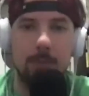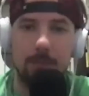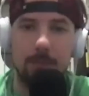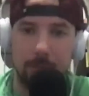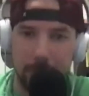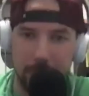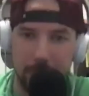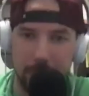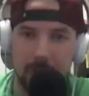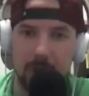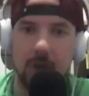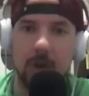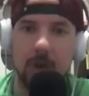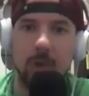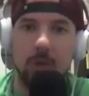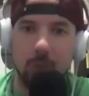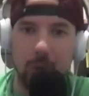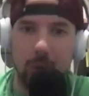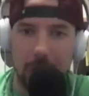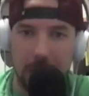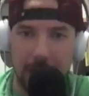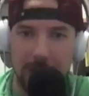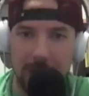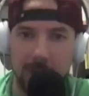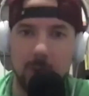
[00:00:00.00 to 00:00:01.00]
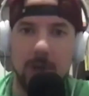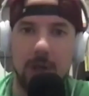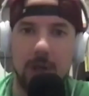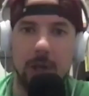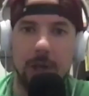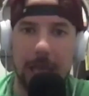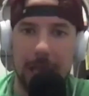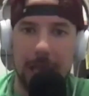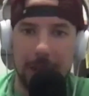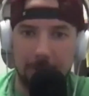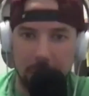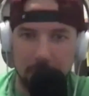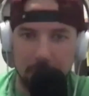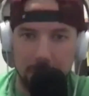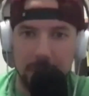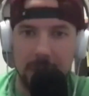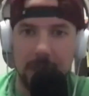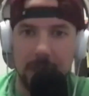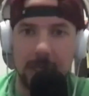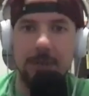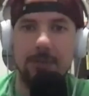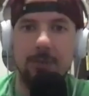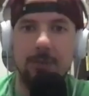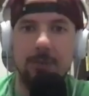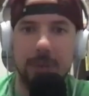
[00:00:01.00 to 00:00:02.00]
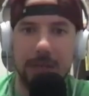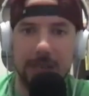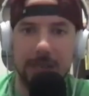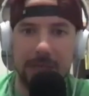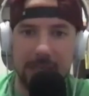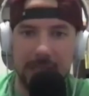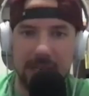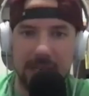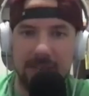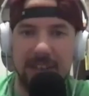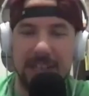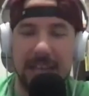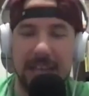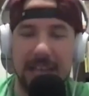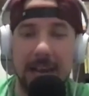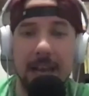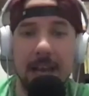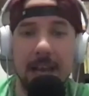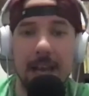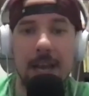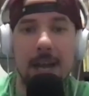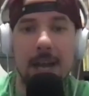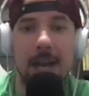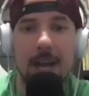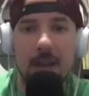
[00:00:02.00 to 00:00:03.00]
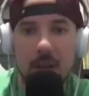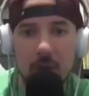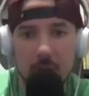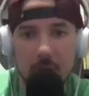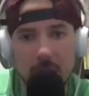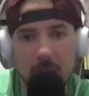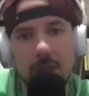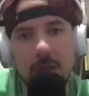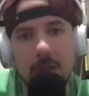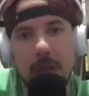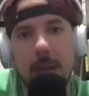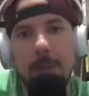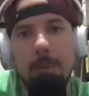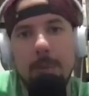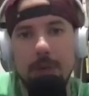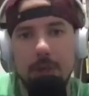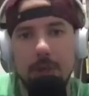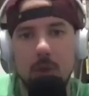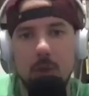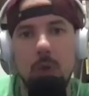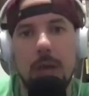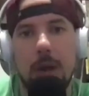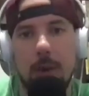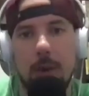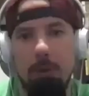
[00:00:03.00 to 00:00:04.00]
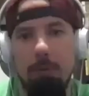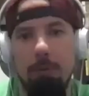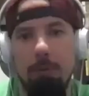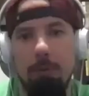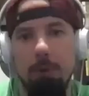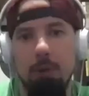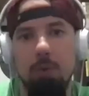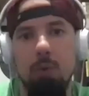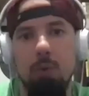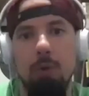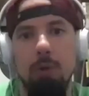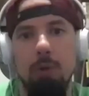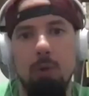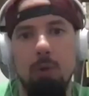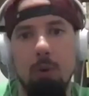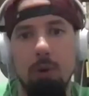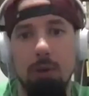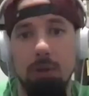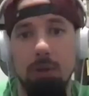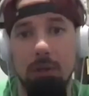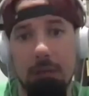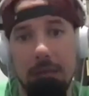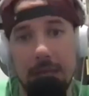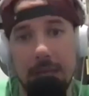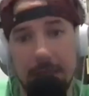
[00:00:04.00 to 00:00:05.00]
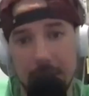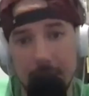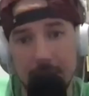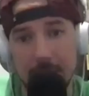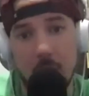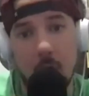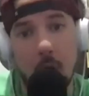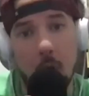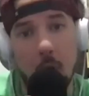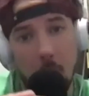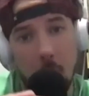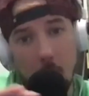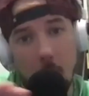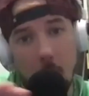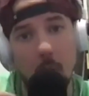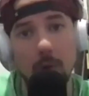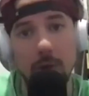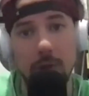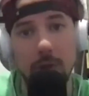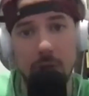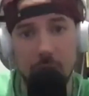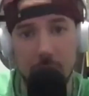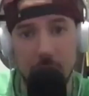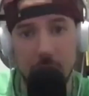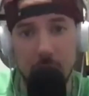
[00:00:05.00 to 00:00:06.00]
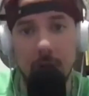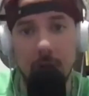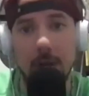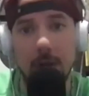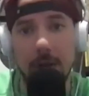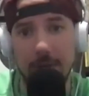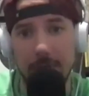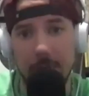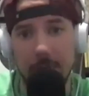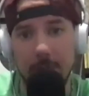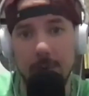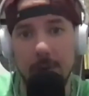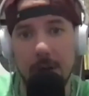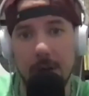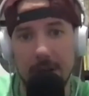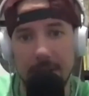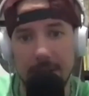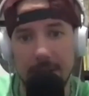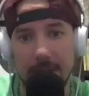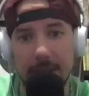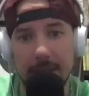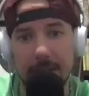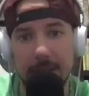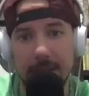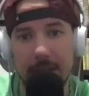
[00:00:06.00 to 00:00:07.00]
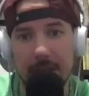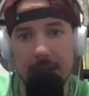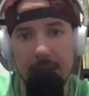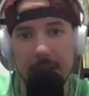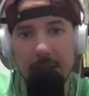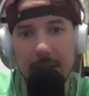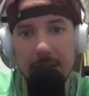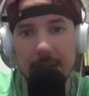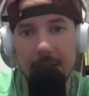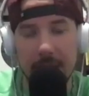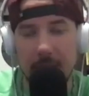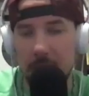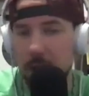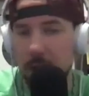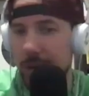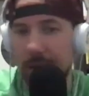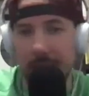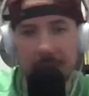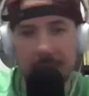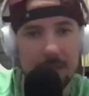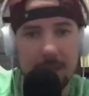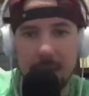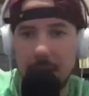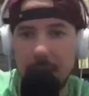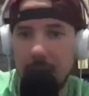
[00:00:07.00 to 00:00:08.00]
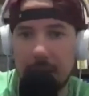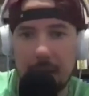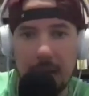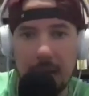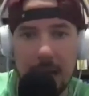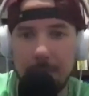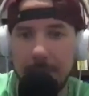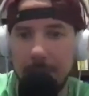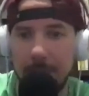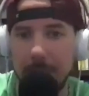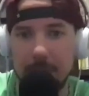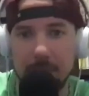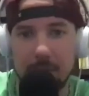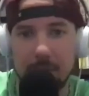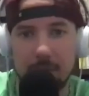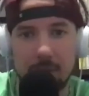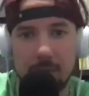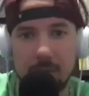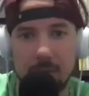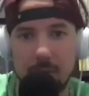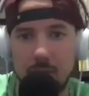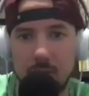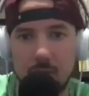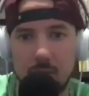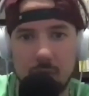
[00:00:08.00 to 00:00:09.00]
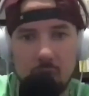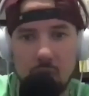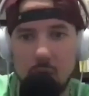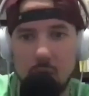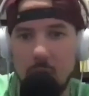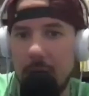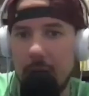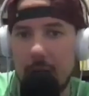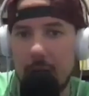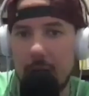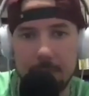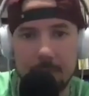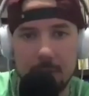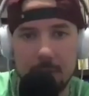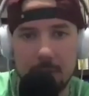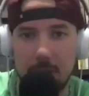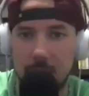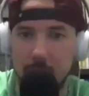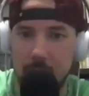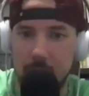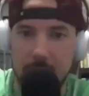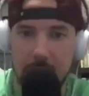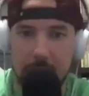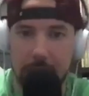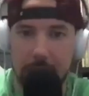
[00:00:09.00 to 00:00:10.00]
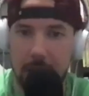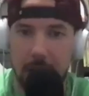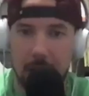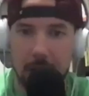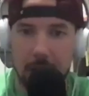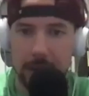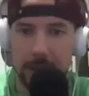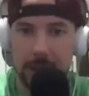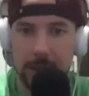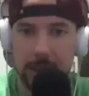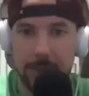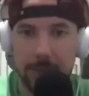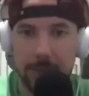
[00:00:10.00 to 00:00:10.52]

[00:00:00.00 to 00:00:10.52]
you start to realize what your life would be in different places, stuff like that. You're still able to do that with virtual tours. So there's a whole chunk of the process that you can still accomplish straight up just through technology.